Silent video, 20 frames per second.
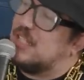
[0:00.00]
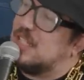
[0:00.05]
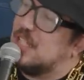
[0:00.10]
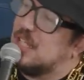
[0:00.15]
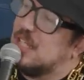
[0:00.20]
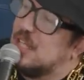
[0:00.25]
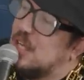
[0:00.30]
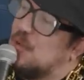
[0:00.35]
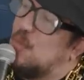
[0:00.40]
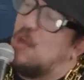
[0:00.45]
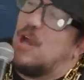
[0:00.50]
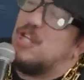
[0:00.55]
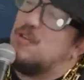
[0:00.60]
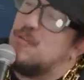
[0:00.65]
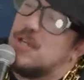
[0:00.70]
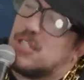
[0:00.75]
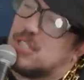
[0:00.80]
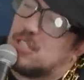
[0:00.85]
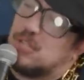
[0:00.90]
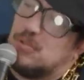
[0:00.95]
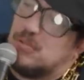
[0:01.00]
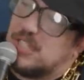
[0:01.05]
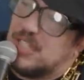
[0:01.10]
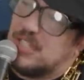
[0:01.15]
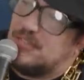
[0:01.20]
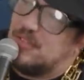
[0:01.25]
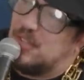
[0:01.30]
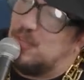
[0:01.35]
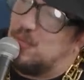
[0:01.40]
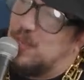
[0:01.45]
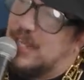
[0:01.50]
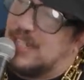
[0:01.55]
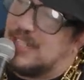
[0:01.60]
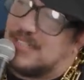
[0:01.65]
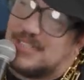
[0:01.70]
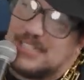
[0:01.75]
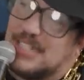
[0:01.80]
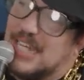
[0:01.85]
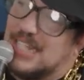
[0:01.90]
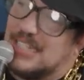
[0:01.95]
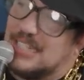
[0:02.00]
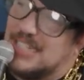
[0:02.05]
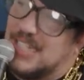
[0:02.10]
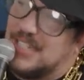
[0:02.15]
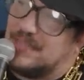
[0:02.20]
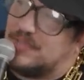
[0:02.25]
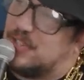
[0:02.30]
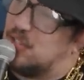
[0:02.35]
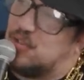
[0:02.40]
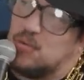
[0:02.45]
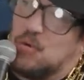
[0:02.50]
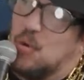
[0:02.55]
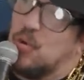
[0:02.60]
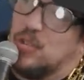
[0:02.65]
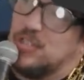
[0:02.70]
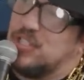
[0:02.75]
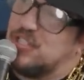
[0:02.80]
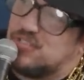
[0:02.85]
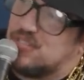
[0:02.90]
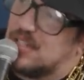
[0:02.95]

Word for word: Hamptons. Why do you exclusively wait until I leave to do all your